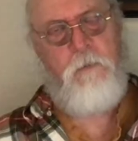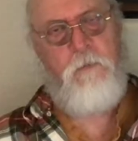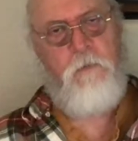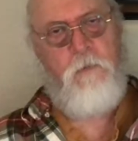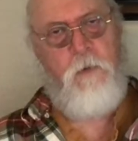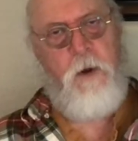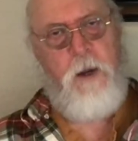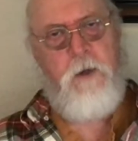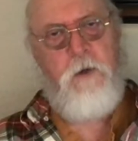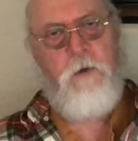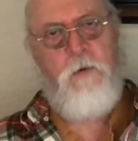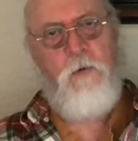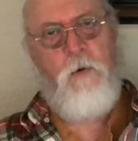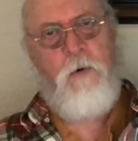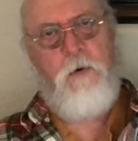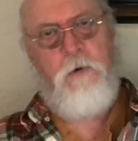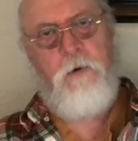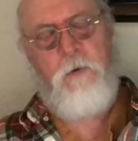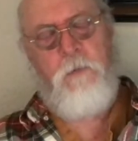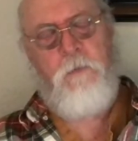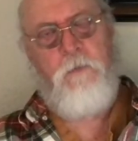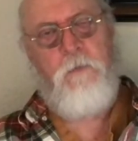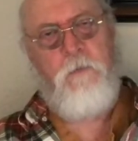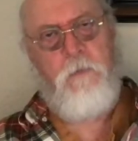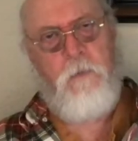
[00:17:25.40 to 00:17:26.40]
write an
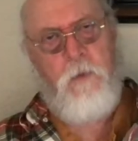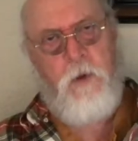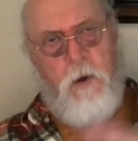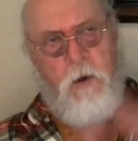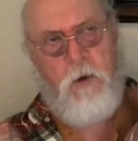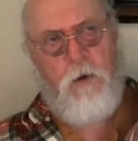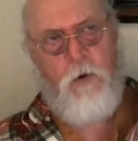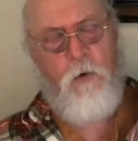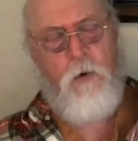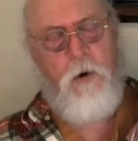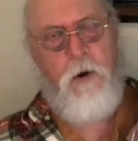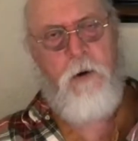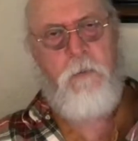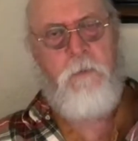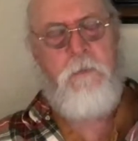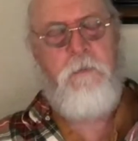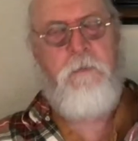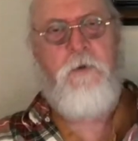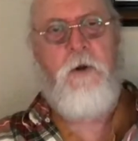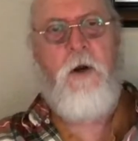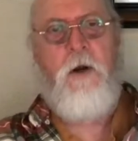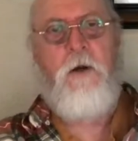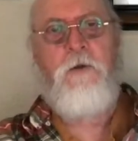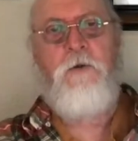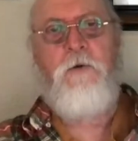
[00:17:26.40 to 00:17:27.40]
order. I'll go up,
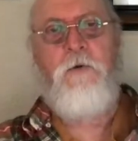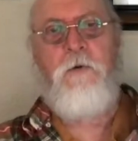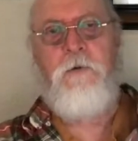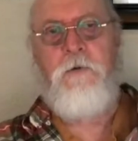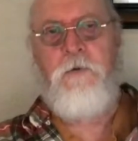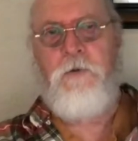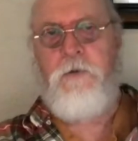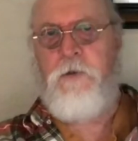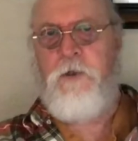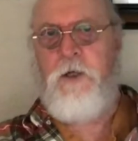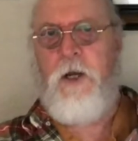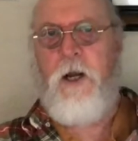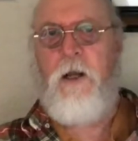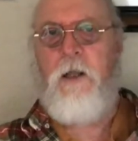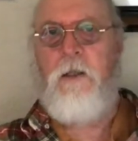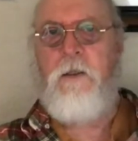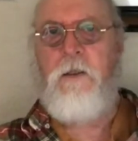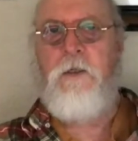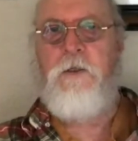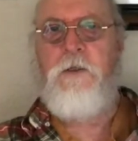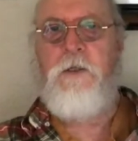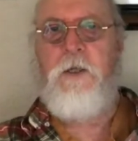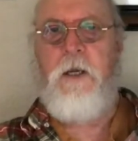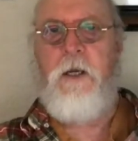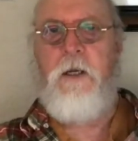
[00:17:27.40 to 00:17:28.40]
talk to his child,
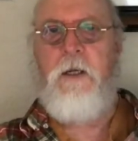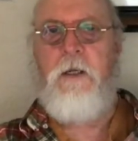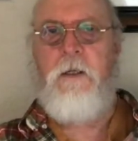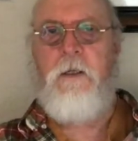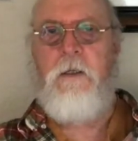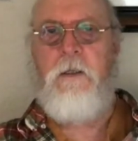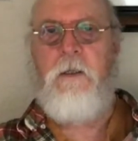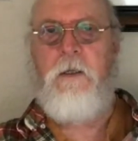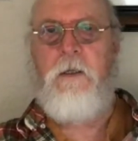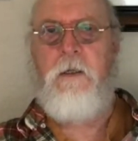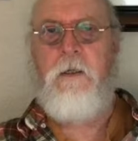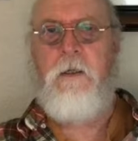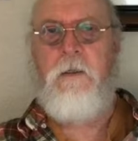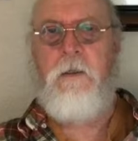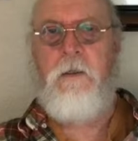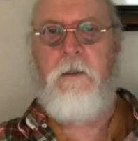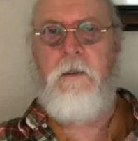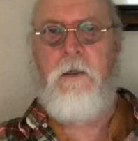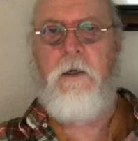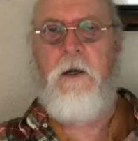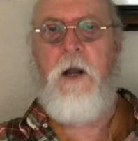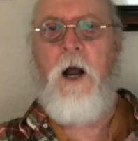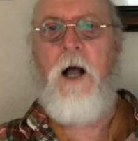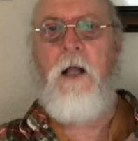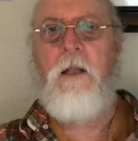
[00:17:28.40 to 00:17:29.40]
let's say
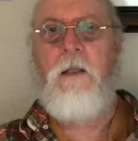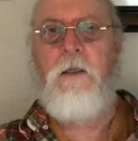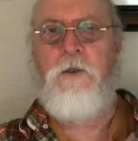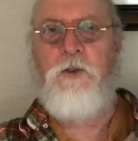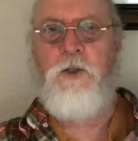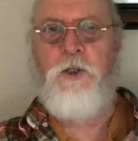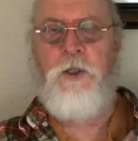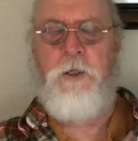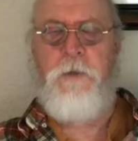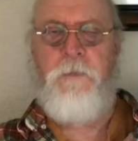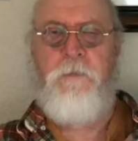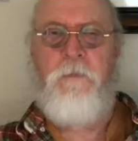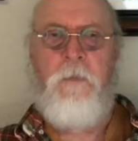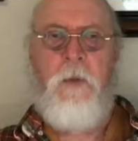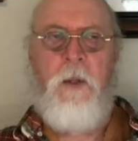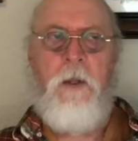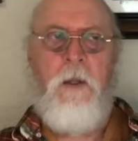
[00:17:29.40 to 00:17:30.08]
oncology.